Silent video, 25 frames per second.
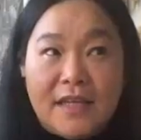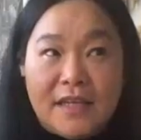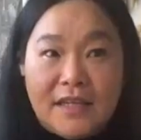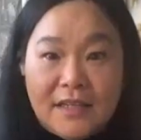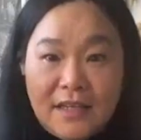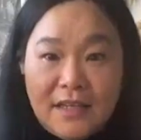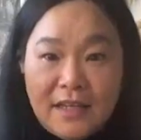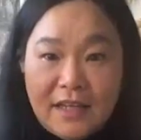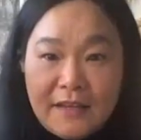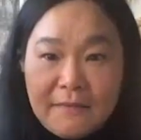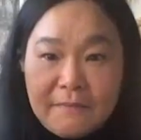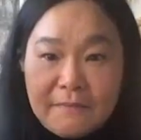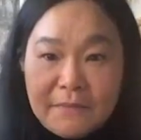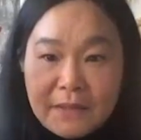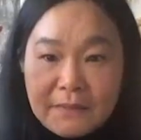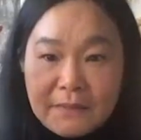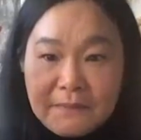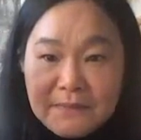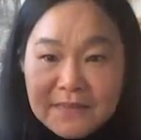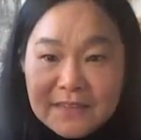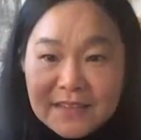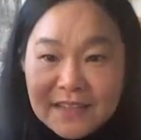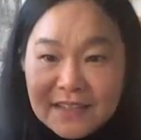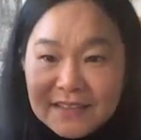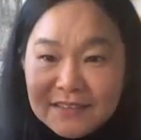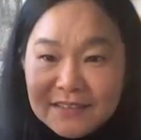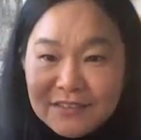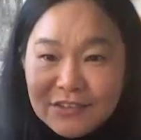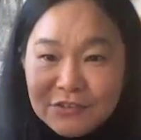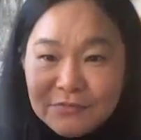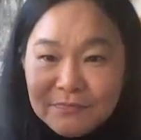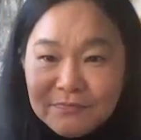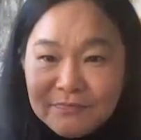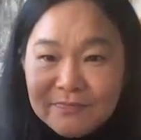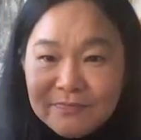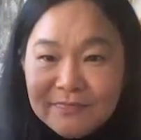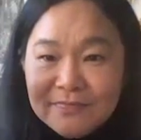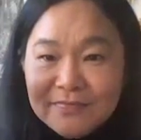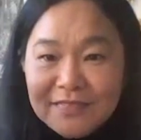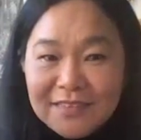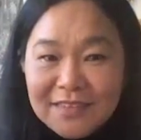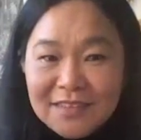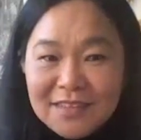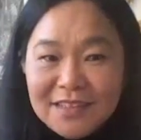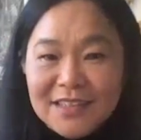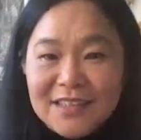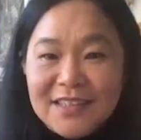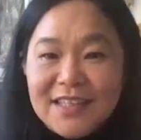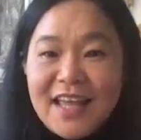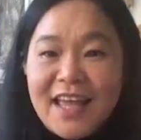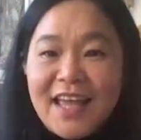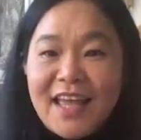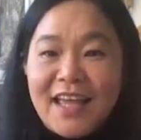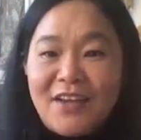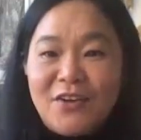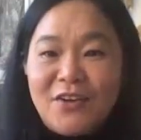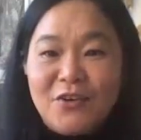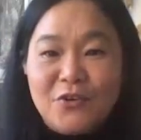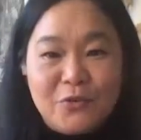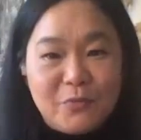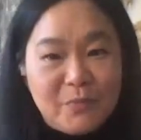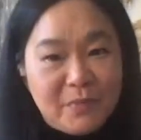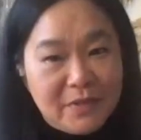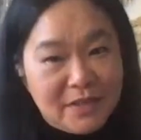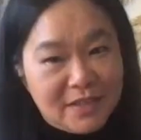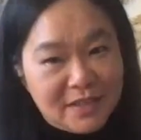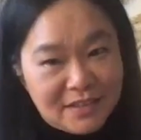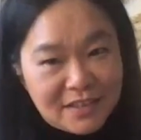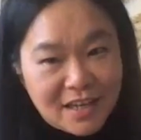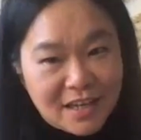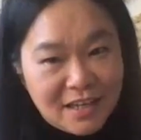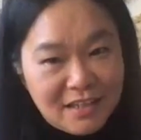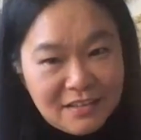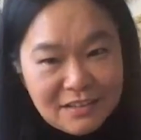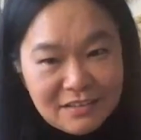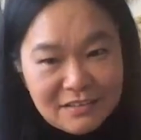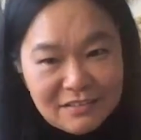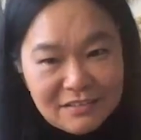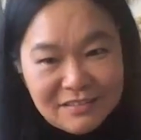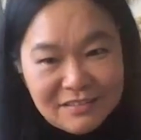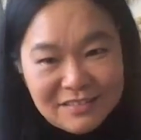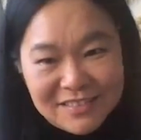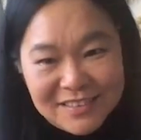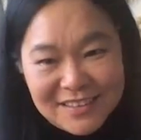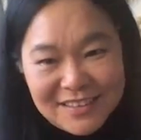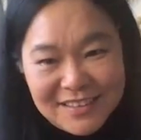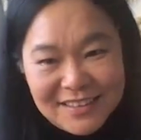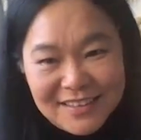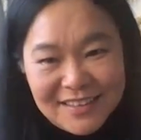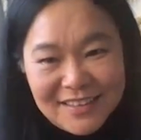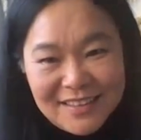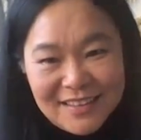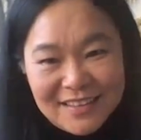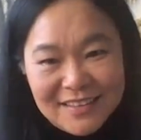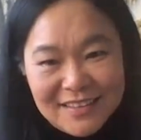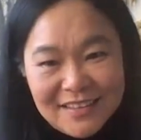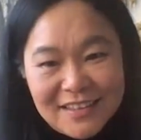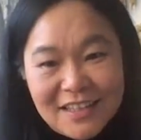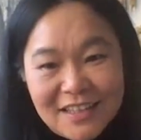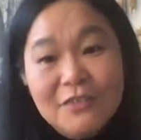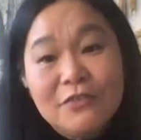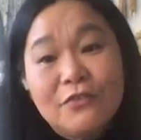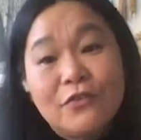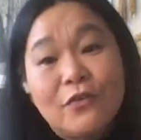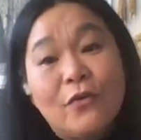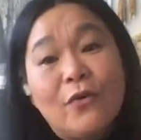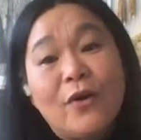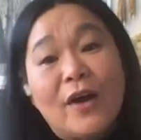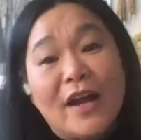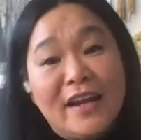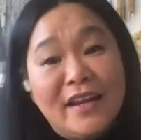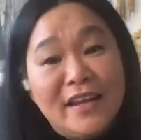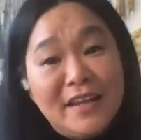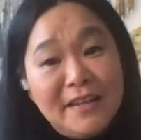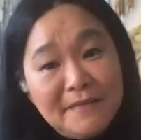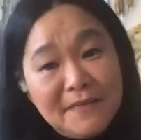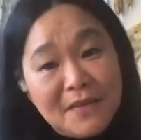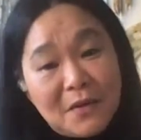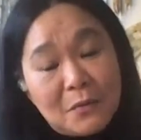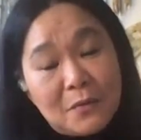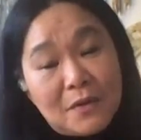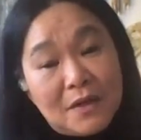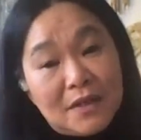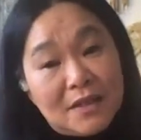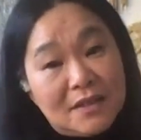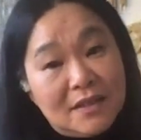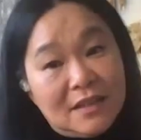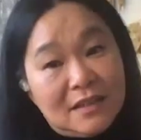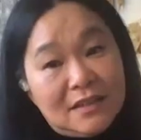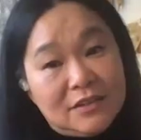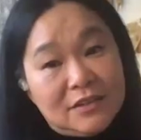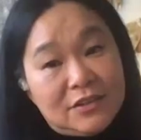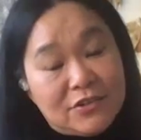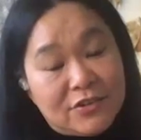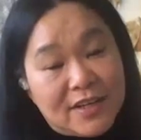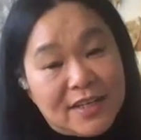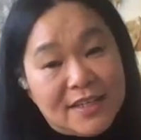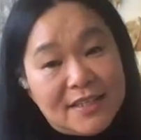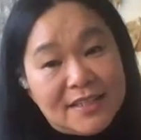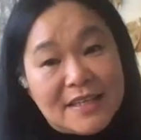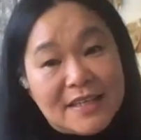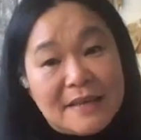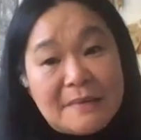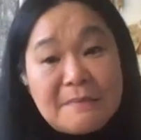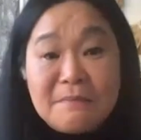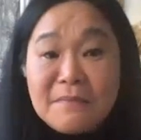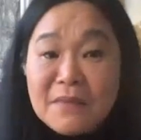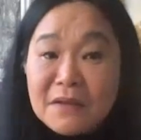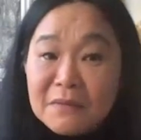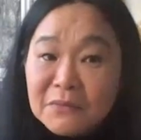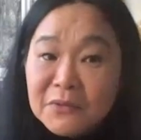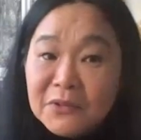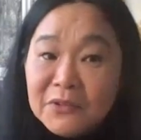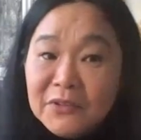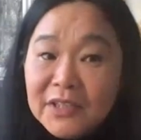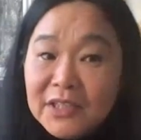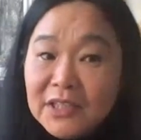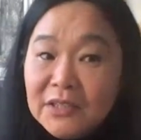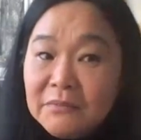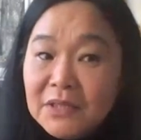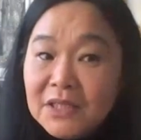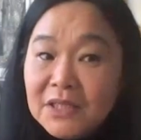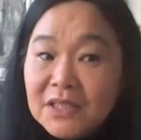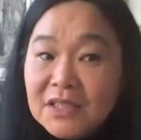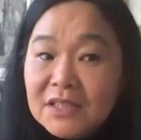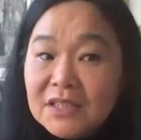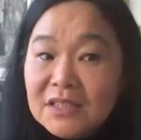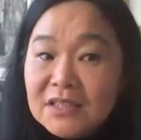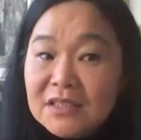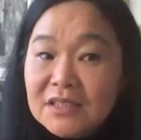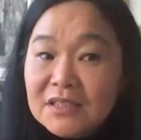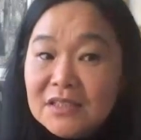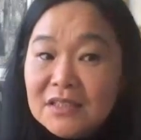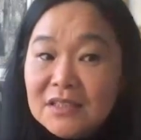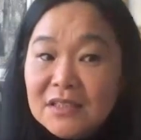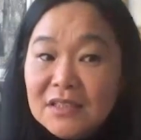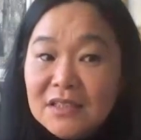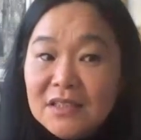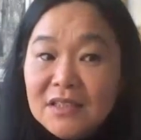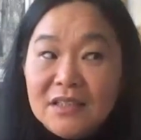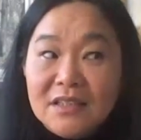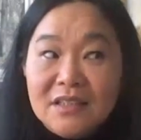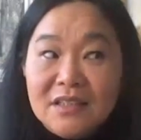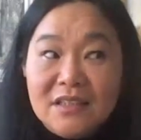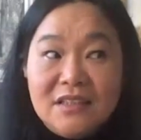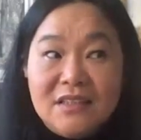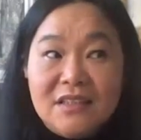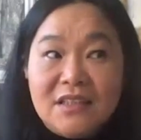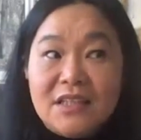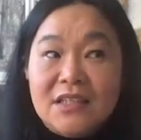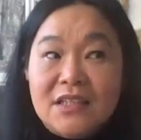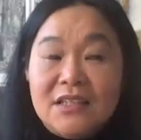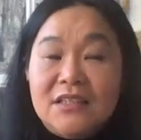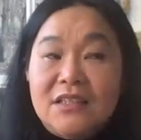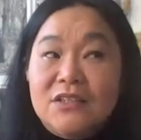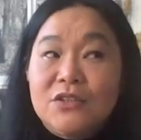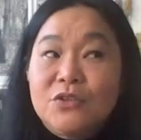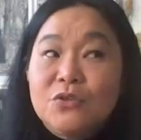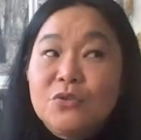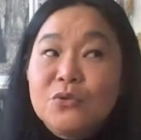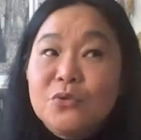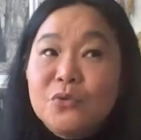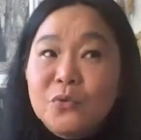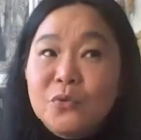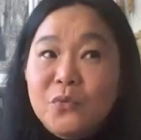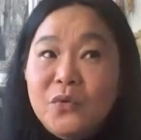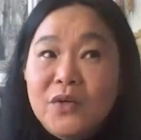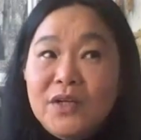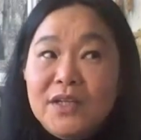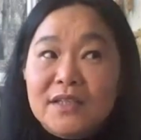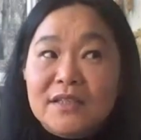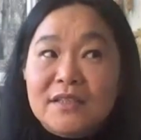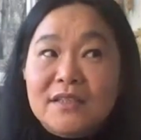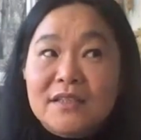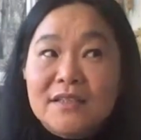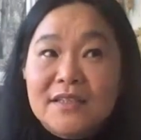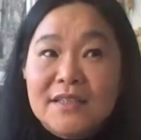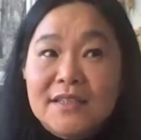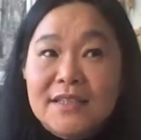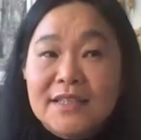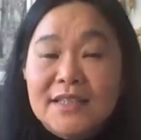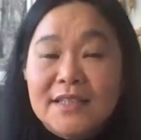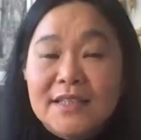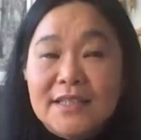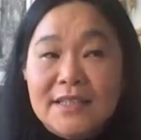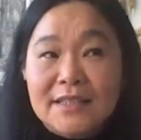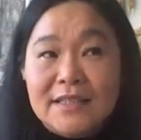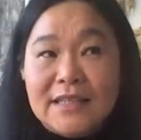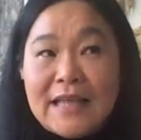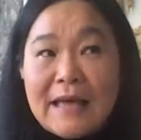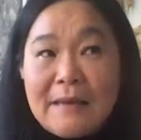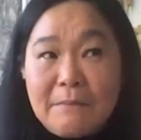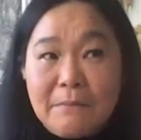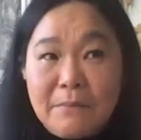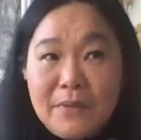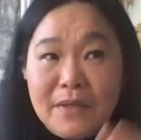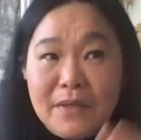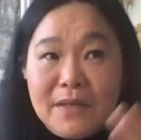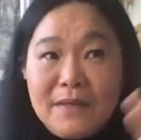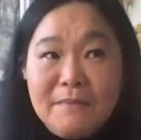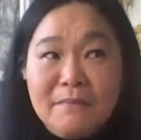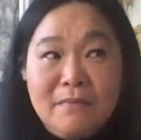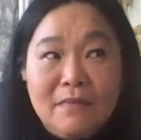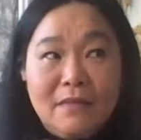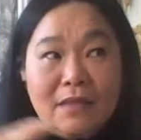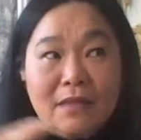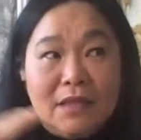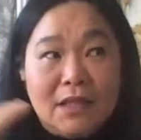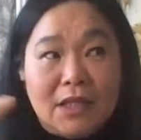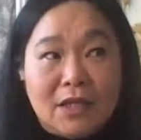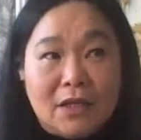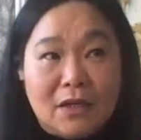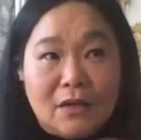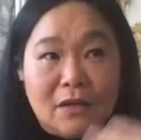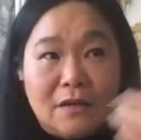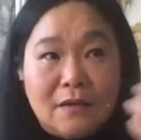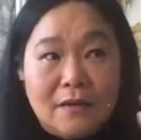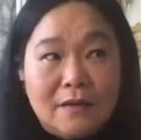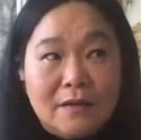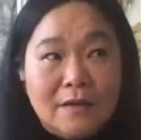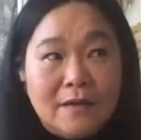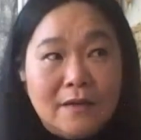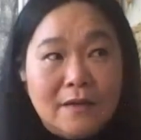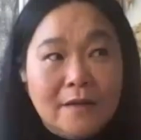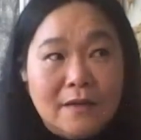just like a light bulb but That could be the title. Therefore, I mean the word space and memory because the, the two words is had been the